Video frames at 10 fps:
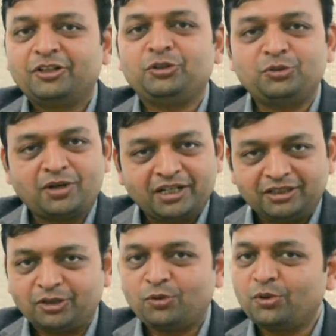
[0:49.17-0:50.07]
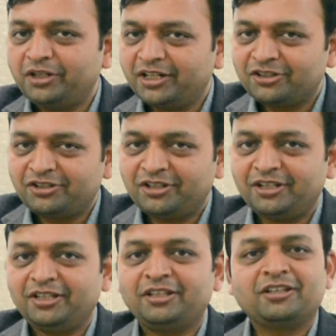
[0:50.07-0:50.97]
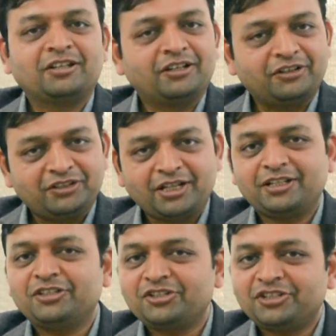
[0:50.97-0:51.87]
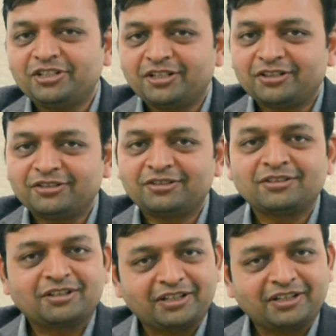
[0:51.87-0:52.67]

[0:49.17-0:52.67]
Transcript: You are in the core industry, young engineers